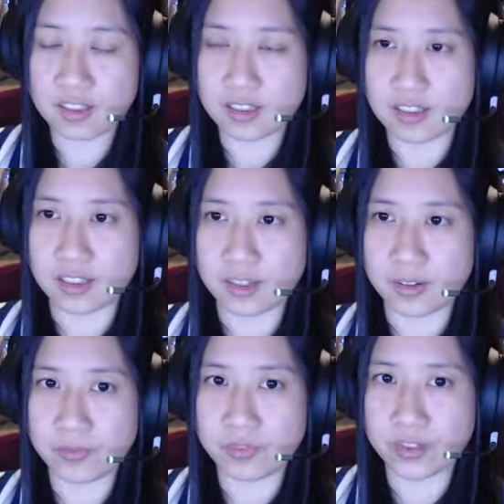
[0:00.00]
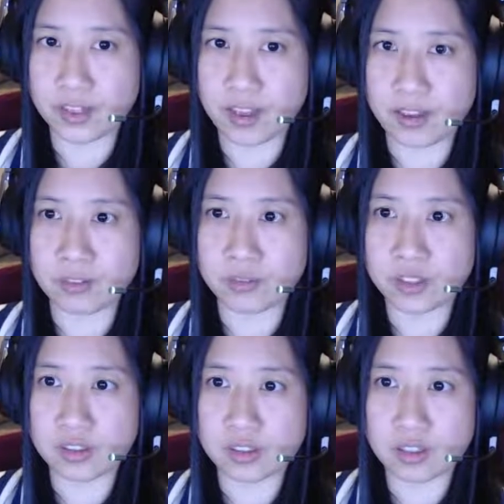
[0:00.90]
And
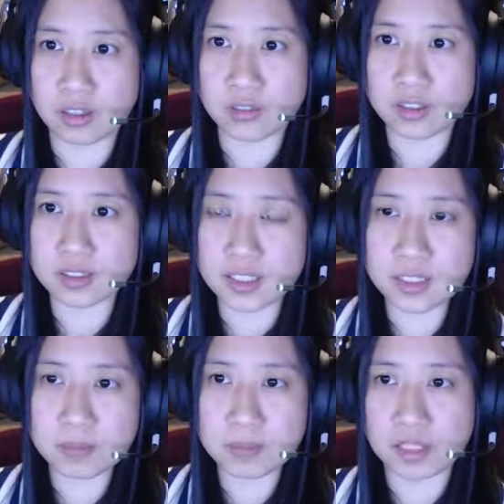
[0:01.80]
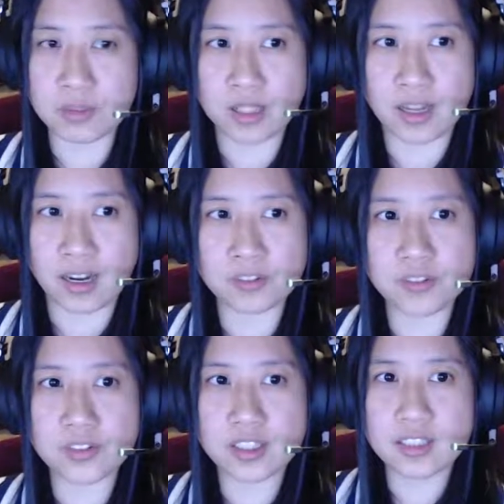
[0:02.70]
with the current team that we
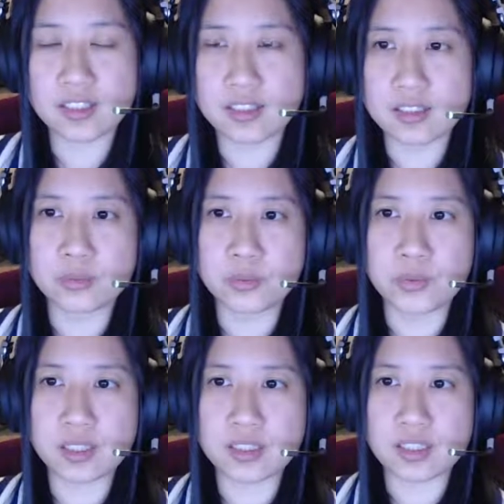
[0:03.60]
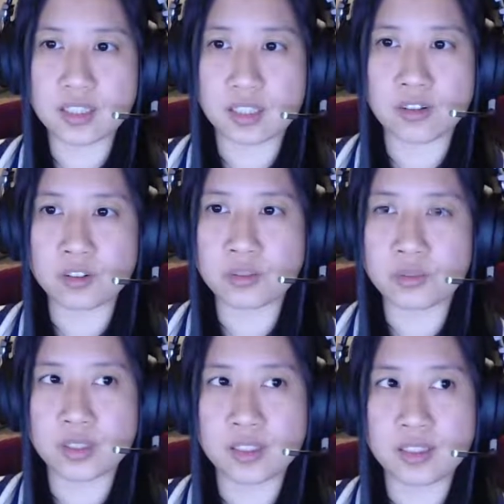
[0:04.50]
have, we cannot
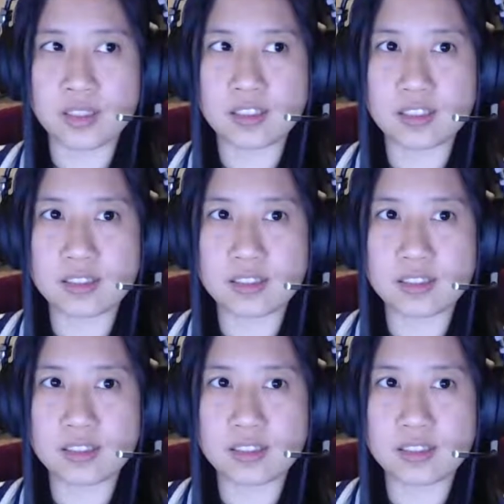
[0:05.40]
really